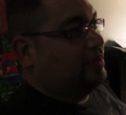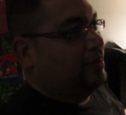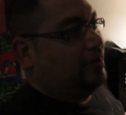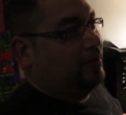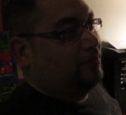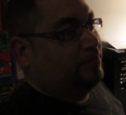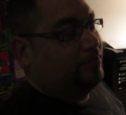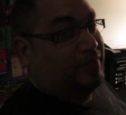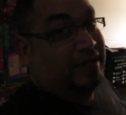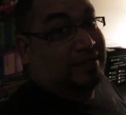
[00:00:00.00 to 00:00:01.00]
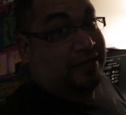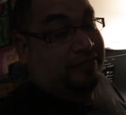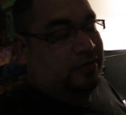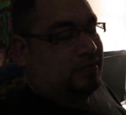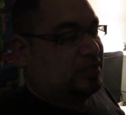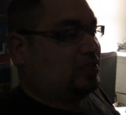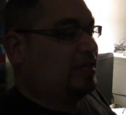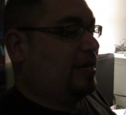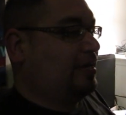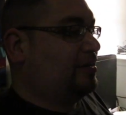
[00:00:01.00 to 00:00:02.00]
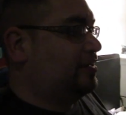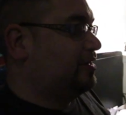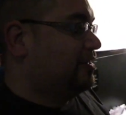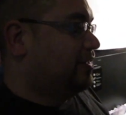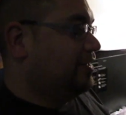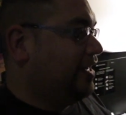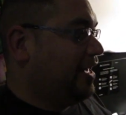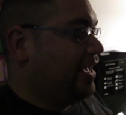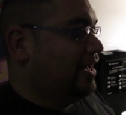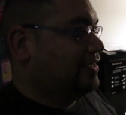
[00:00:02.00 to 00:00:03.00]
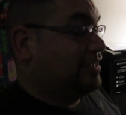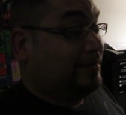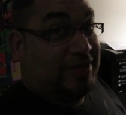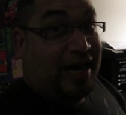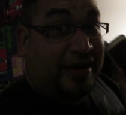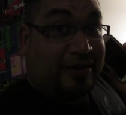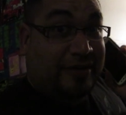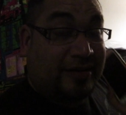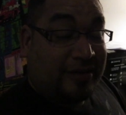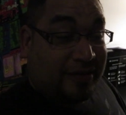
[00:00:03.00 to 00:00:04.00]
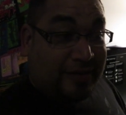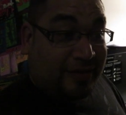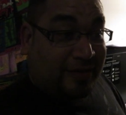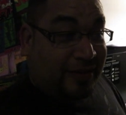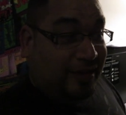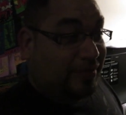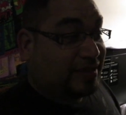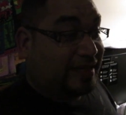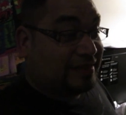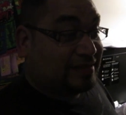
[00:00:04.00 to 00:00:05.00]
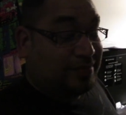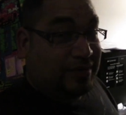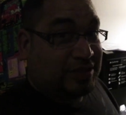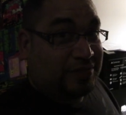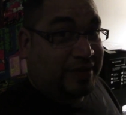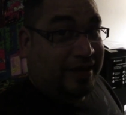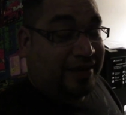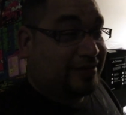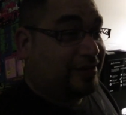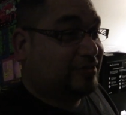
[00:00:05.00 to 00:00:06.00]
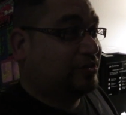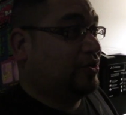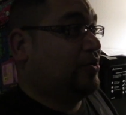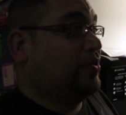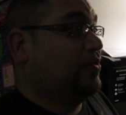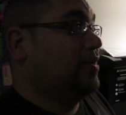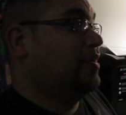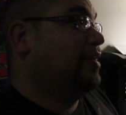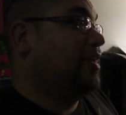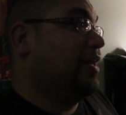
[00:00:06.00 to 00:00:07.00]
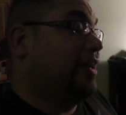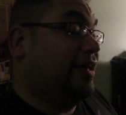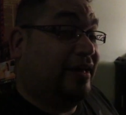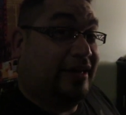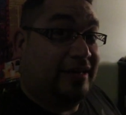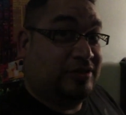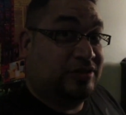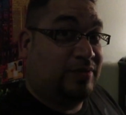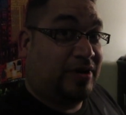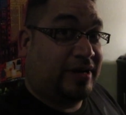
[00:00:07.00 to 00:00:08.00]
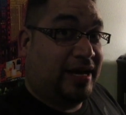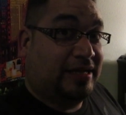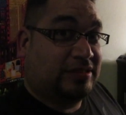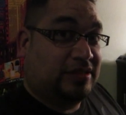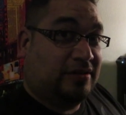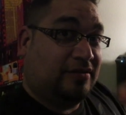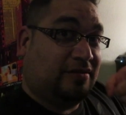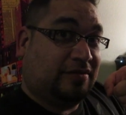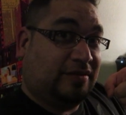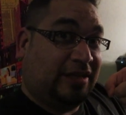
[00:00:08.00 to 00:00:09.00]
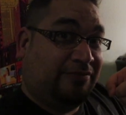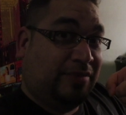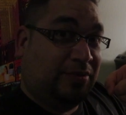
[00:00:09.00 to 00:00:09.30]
um, because I didn't film much today and I'm tired because I didn't sleep much this weekend so until tomorrow guys, love and